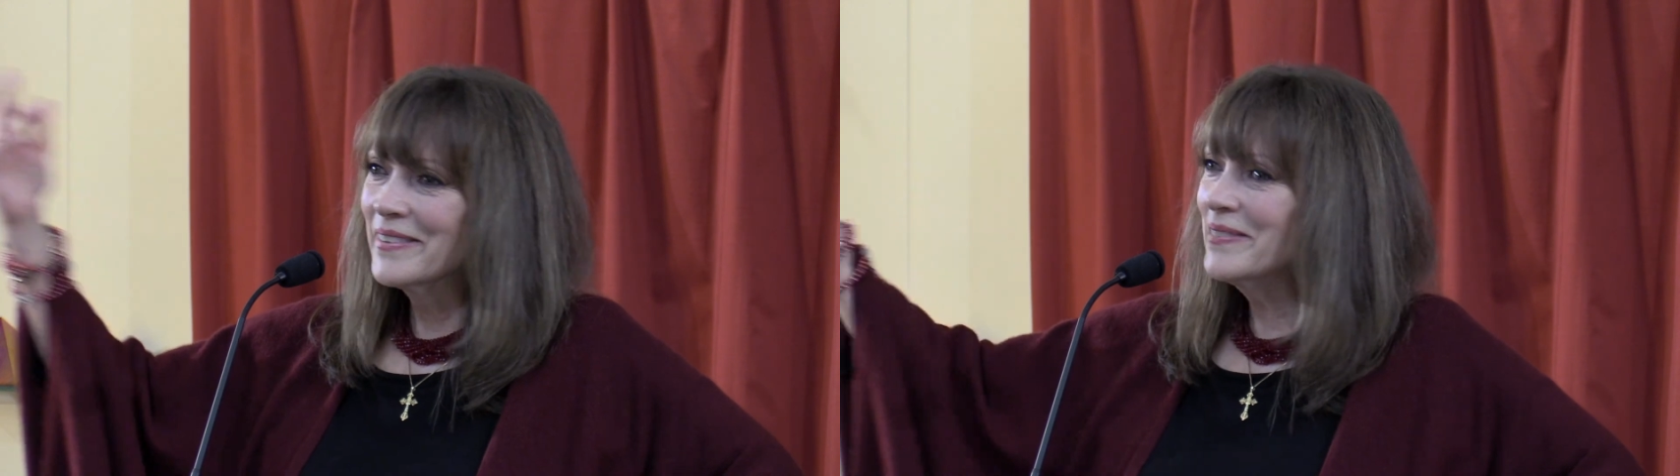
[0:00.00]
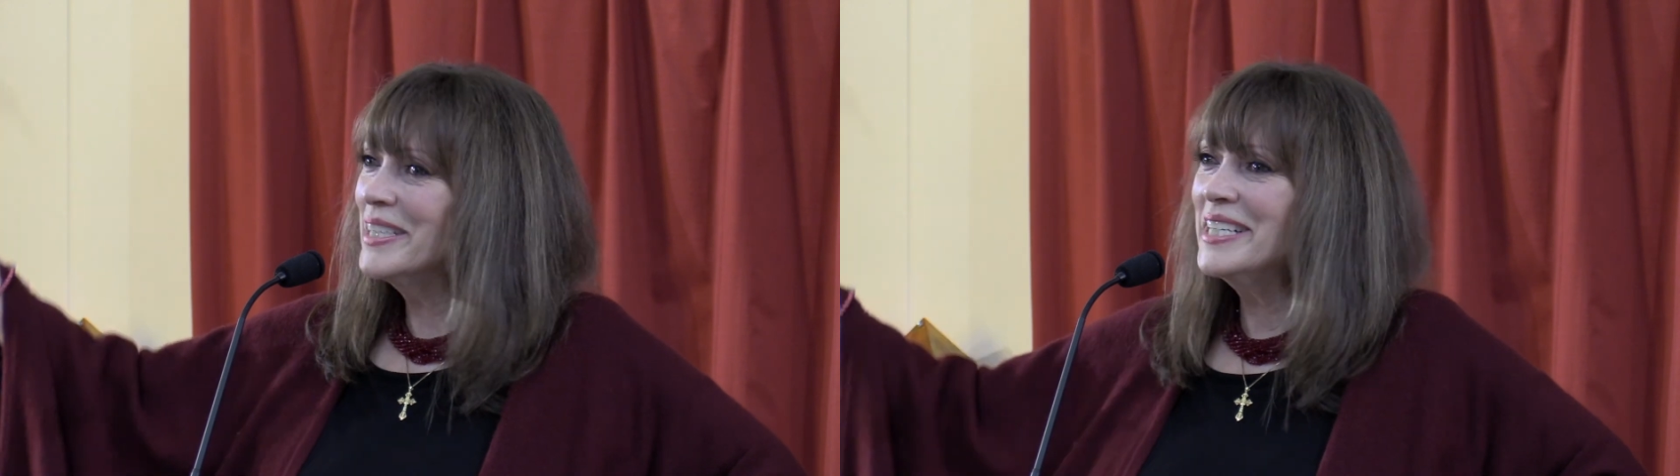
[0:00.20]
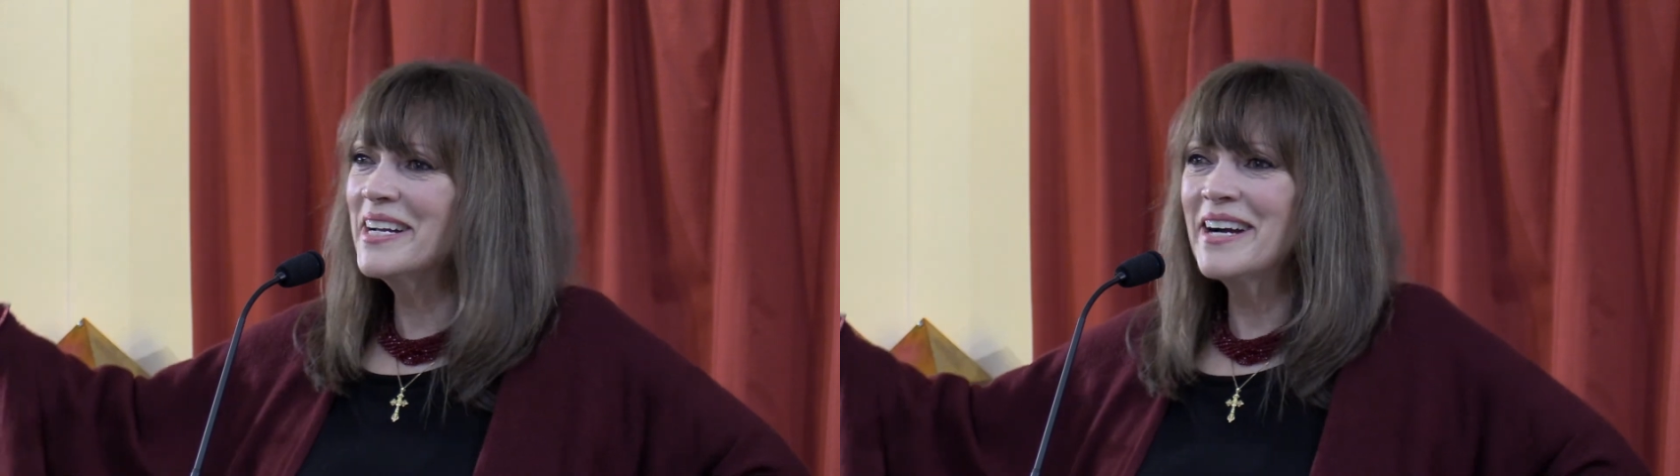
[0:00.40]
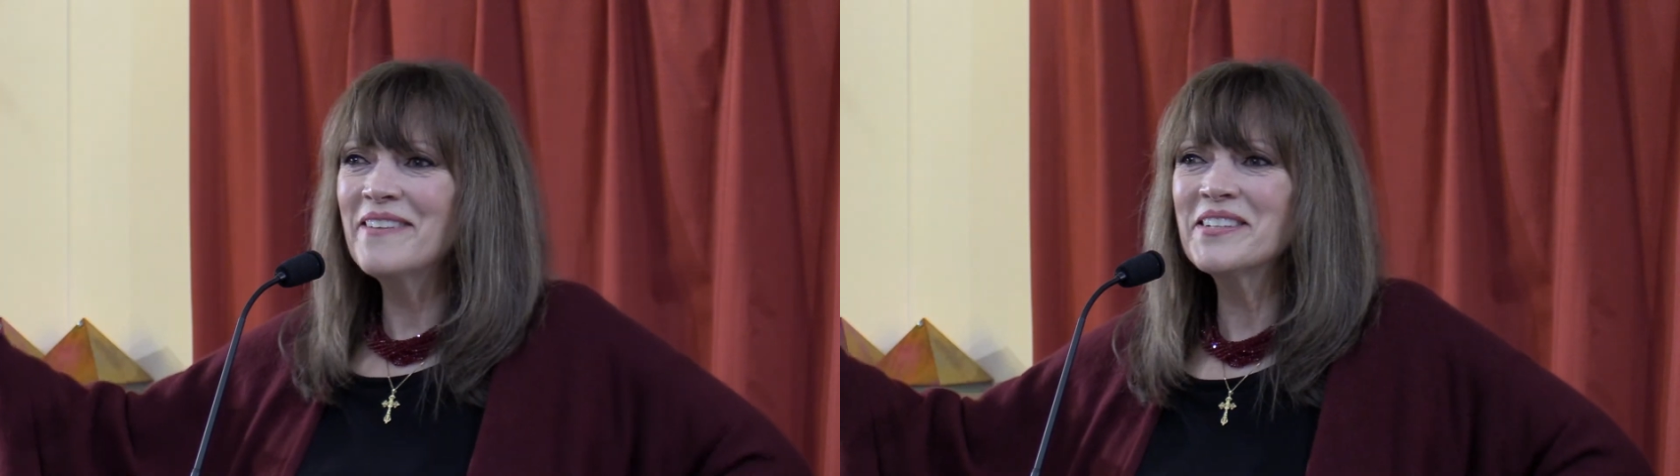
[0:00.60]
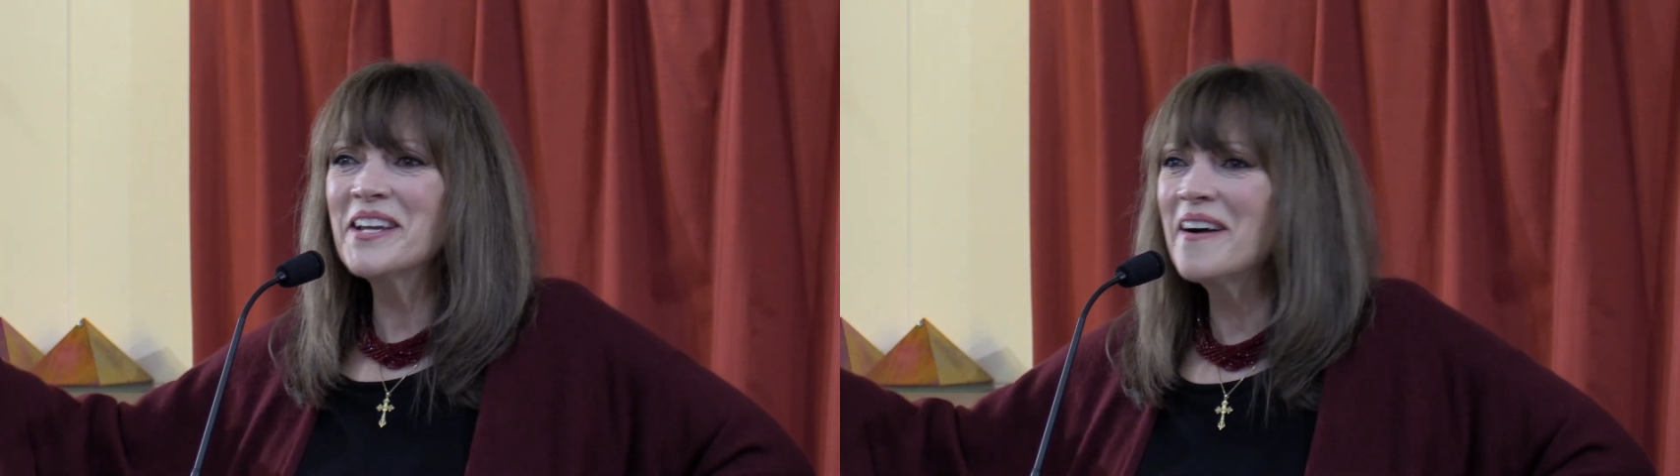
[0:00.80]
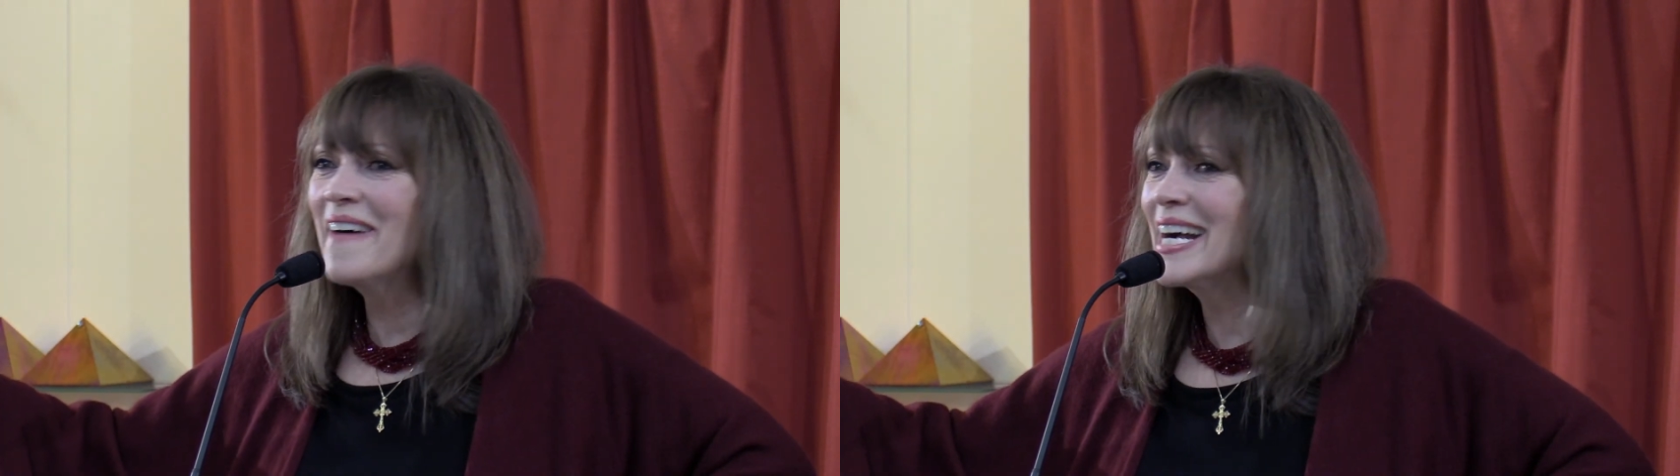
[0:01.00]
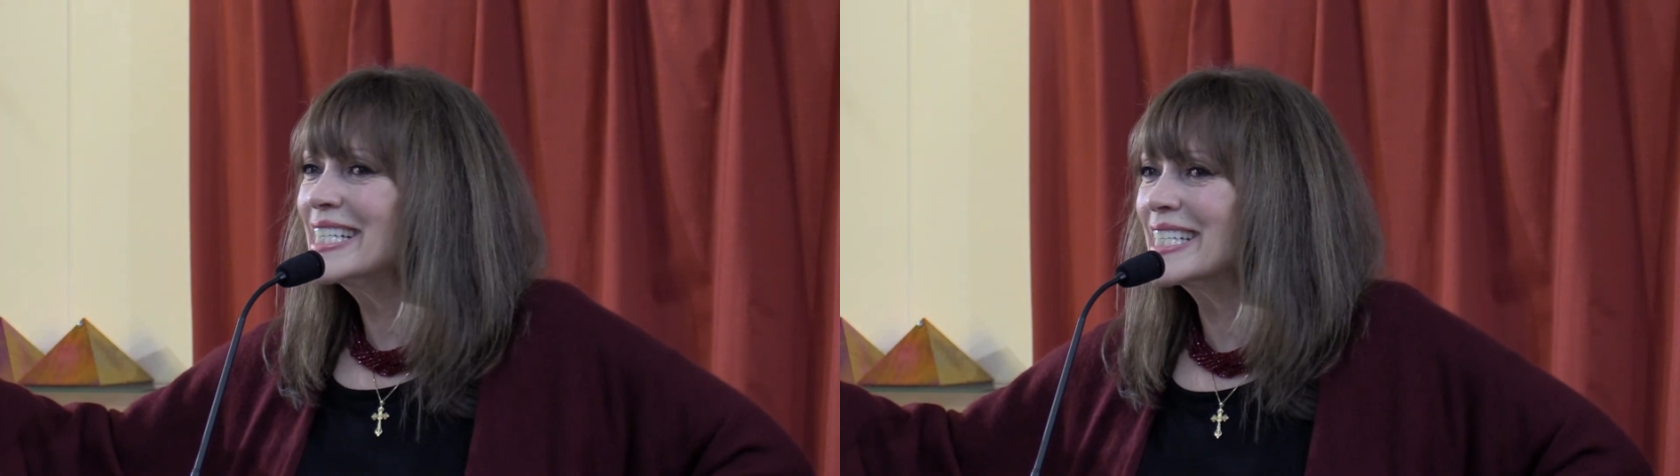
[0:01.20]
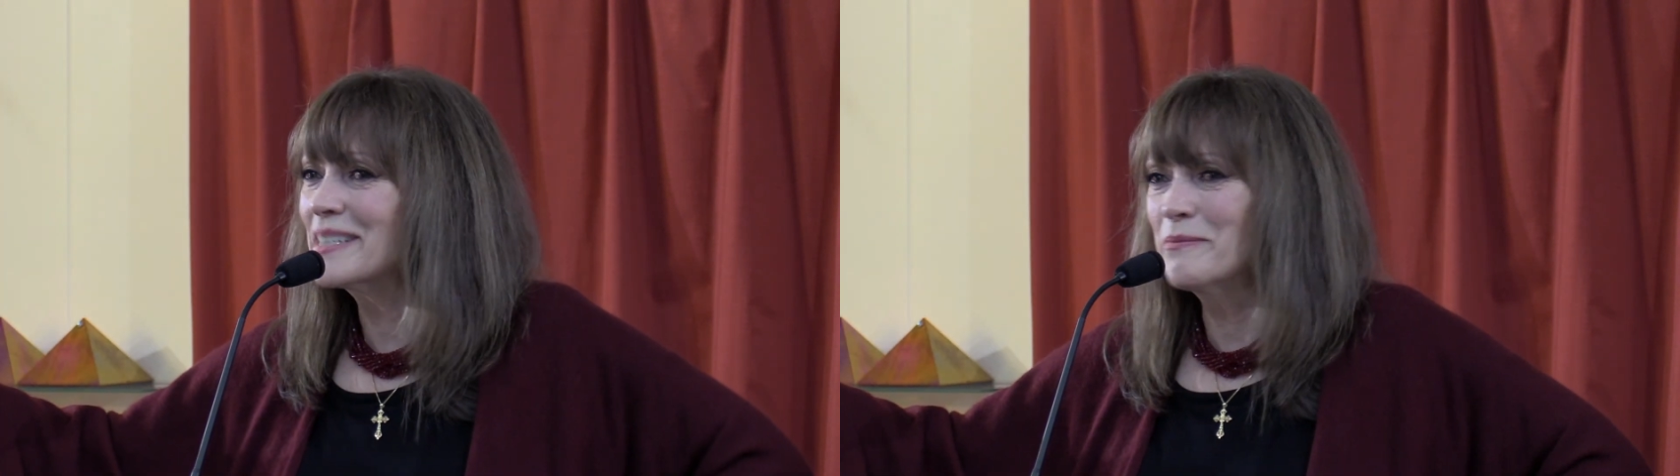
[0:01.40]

we have no idea.